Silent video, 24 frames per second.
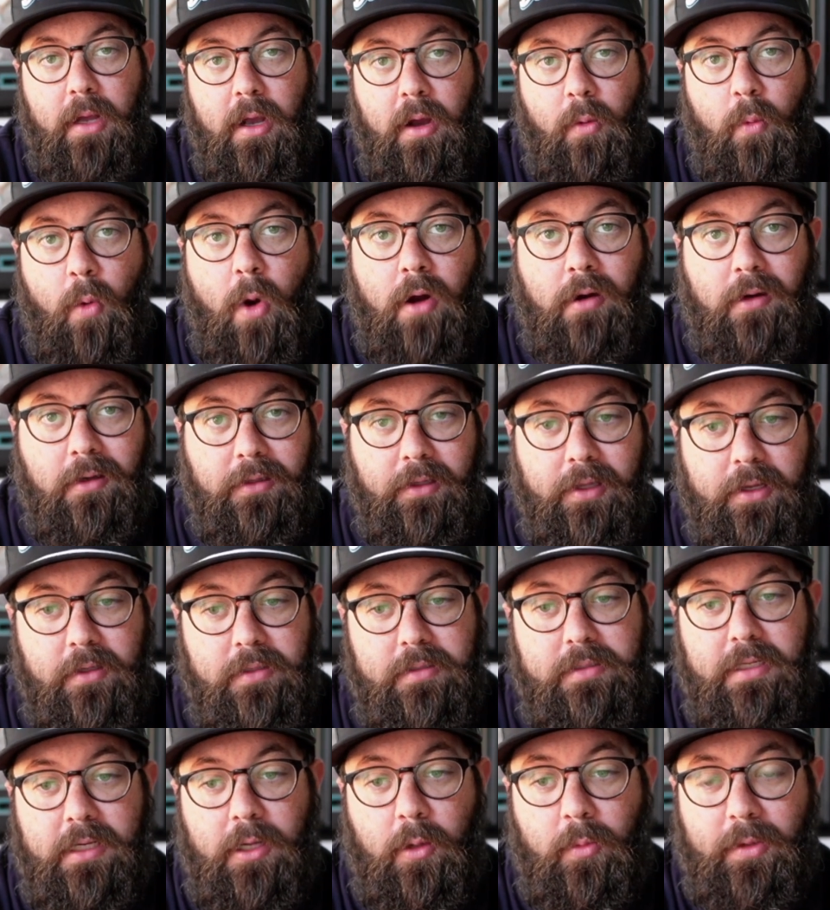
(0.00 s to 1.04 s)
Walker Little's
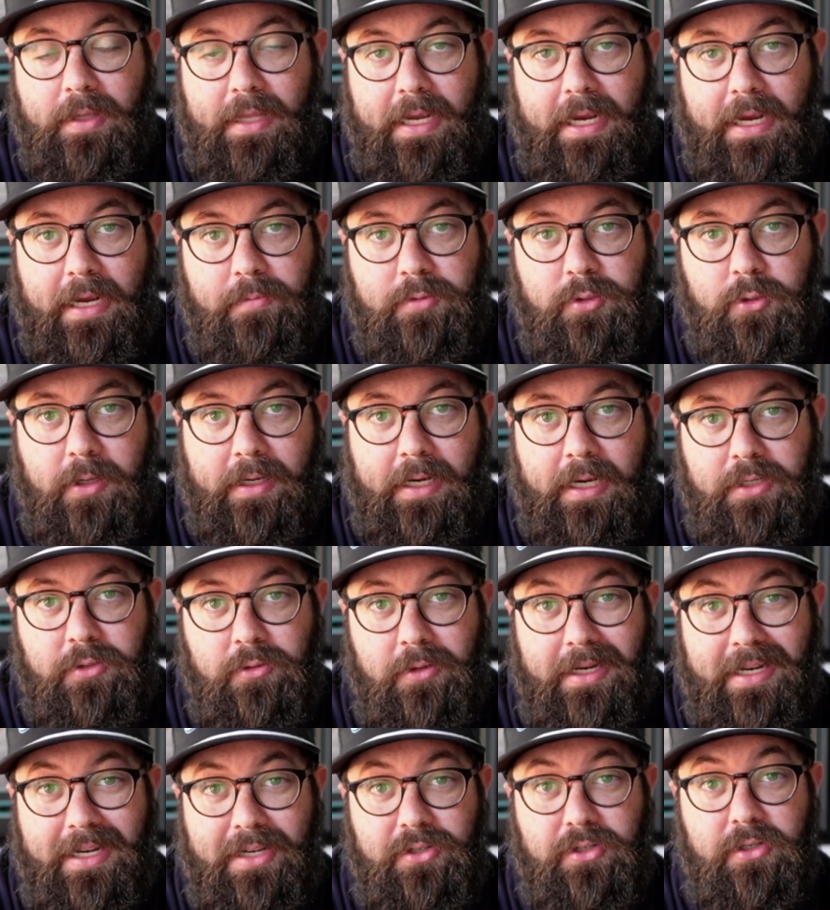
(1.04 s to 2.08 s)
dealing with a hamstring injury.
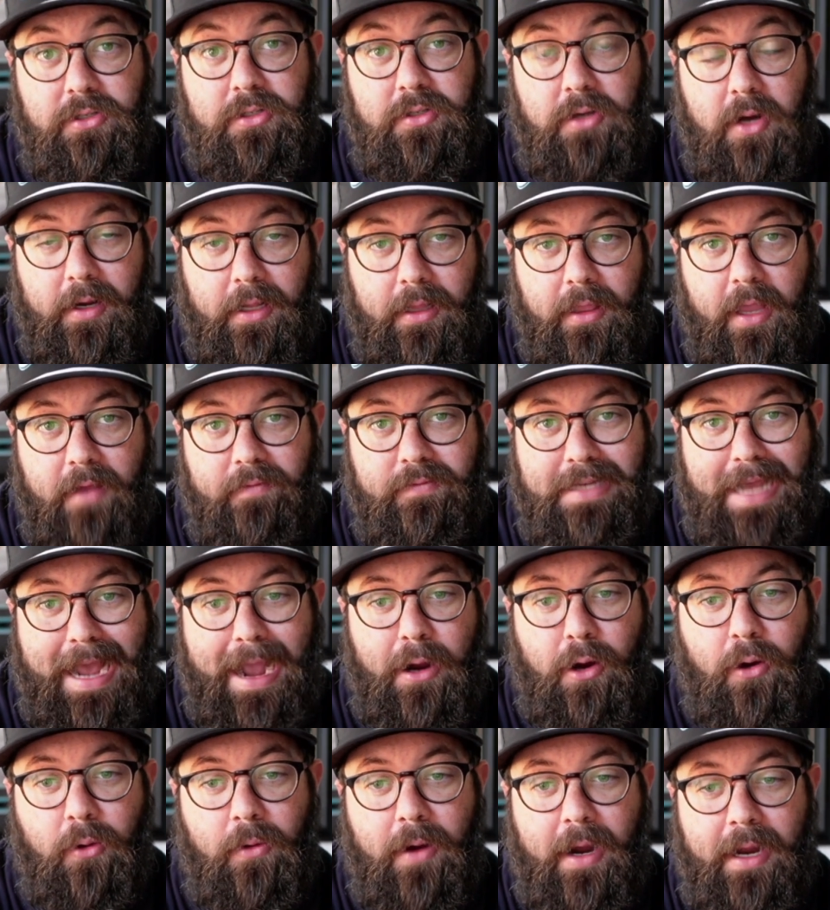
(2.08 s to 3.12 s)
He's your starting left
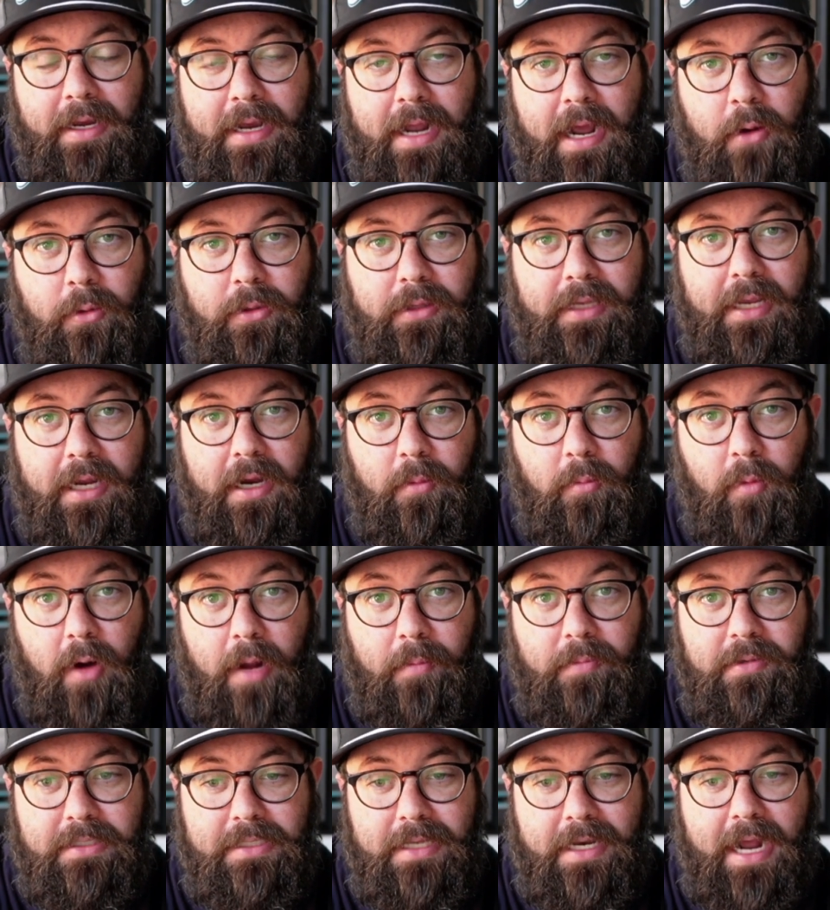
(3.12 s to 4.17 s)
tackle right now with Cam
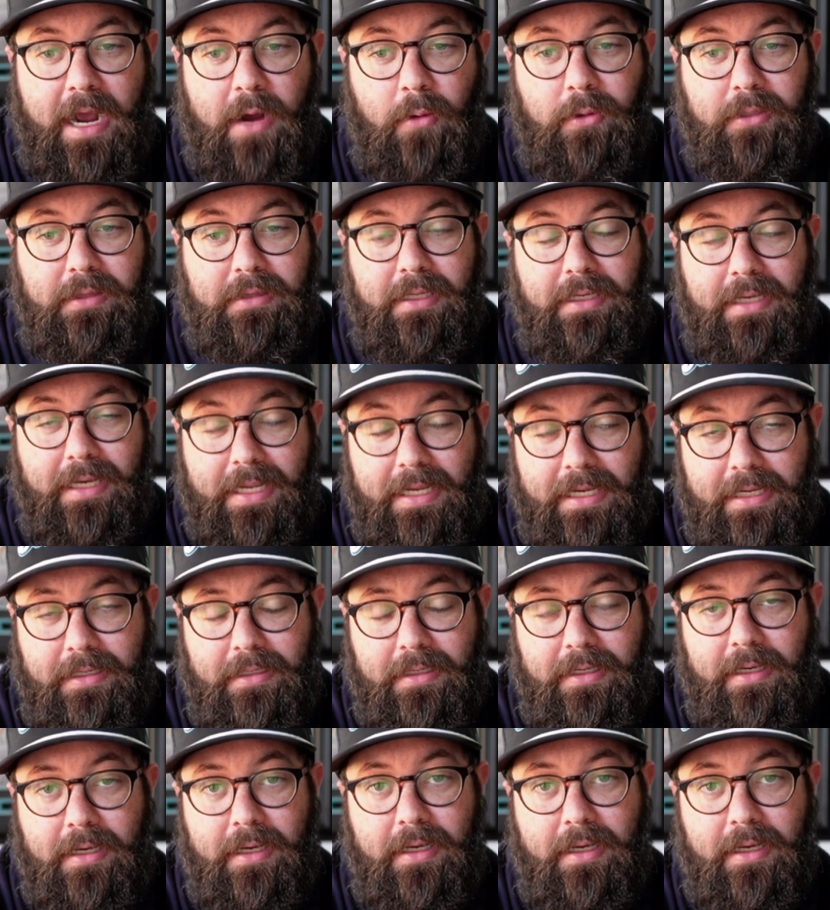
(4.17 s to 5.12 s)
Robinson out with the knee.